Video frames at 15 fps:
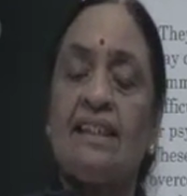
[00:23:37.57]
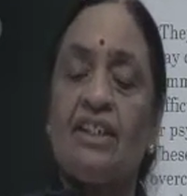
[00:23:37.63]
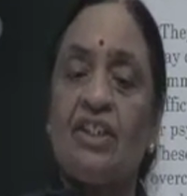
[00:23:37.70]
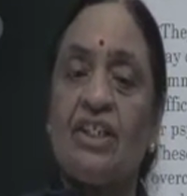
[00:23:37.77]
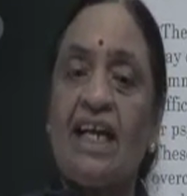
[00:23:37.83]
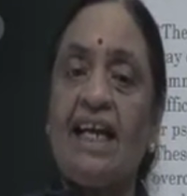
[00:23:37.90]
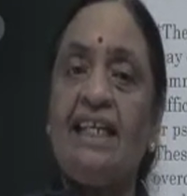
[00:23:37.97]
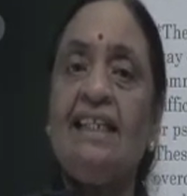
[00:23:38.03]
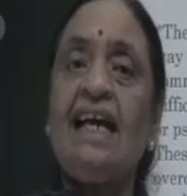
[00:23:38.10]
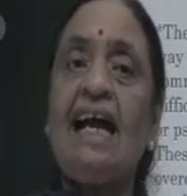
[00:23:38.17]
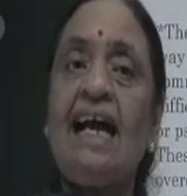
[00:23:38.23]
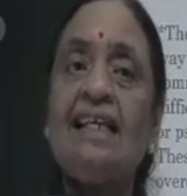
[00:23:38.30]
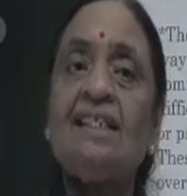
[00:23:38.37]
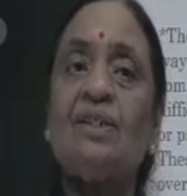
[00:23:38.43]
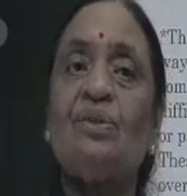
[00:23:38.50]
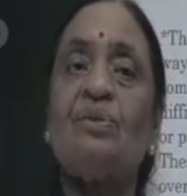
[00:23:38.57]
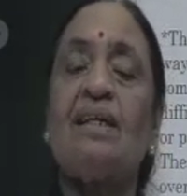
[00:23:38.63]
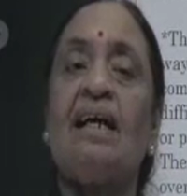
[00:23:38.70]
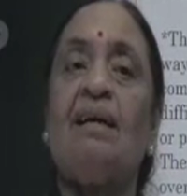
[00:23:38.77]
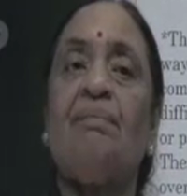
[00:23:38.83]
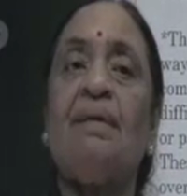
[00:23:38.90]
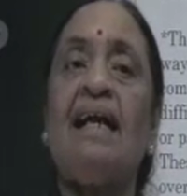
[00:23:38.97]
the child has to
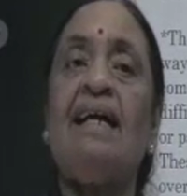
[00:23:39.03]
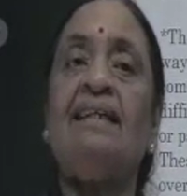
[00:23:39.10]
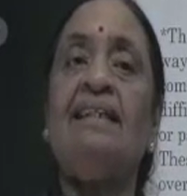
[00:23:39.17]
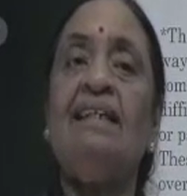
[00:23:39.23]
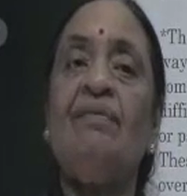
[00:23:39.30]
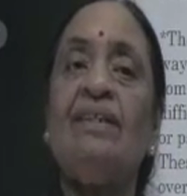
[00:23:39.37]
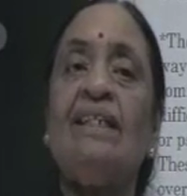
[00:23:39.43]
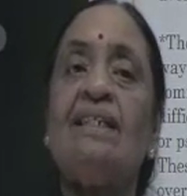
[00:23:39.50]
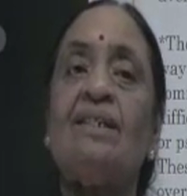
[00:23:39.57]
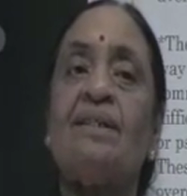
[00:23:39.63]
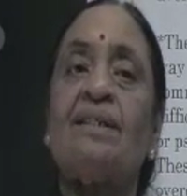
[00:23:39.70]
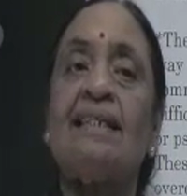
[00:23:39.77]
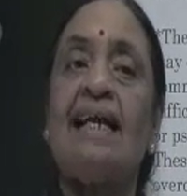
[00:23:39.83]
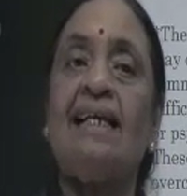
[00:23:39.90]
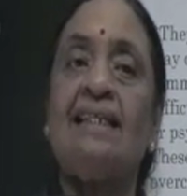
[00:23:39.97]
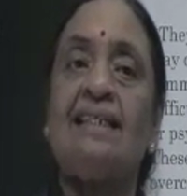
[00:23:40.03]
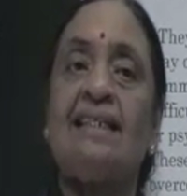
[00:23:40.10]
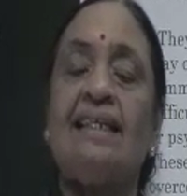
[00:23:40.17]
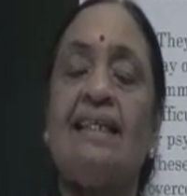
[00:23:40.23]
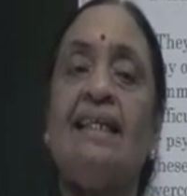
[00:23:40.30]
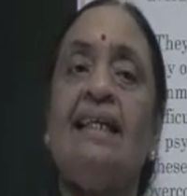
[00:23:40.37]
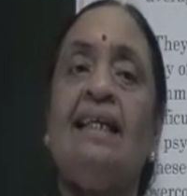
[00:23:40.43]
come and live in a
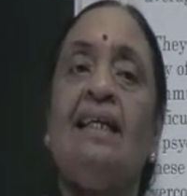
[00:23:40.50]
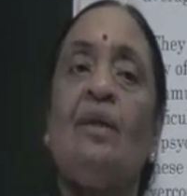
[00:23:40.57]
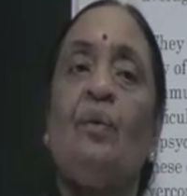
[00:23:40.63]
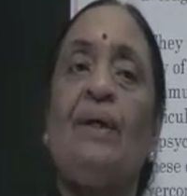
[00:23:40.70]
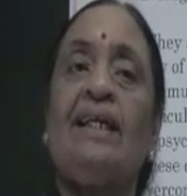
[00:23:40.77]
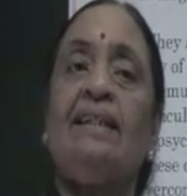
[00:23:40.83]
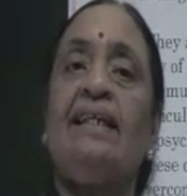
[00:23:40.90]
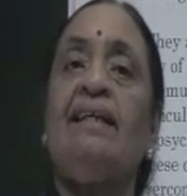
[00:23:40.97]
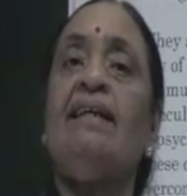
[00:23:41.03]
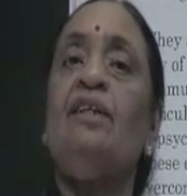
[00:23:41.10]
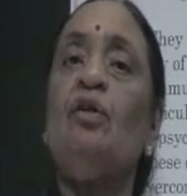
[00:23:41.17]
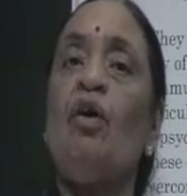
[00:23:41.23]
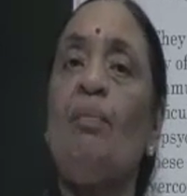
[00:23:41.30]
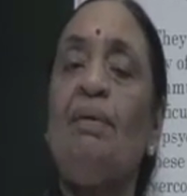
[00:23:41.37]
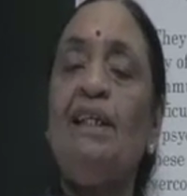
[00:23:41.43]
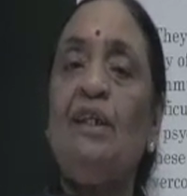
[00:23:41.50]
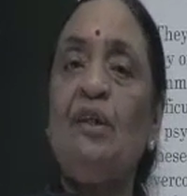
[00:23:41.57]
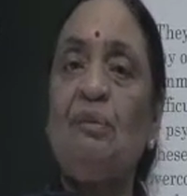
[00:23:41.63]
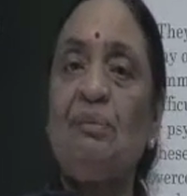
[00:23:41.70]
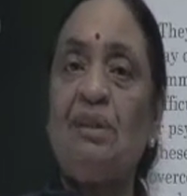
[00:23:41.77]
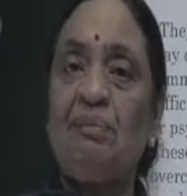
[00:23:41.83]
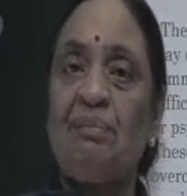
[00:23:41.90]
society where there are normal
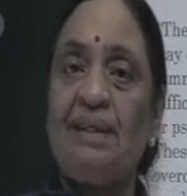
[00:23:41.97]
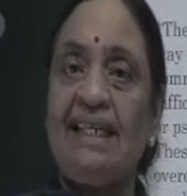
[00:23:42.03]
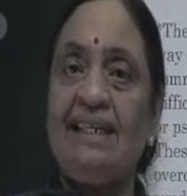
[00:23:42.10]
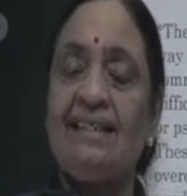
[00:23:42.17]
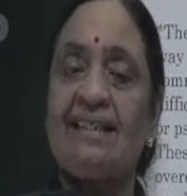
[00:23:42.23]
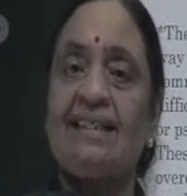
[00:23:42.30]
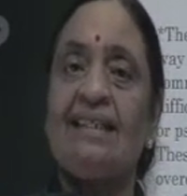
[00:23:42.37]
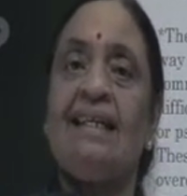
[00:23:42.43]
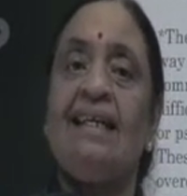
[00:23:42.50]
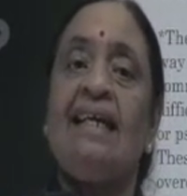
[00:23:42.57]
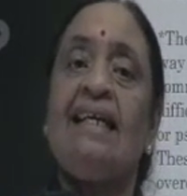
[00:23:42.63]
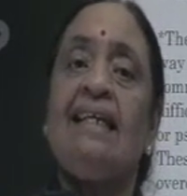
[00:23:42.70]
human beings.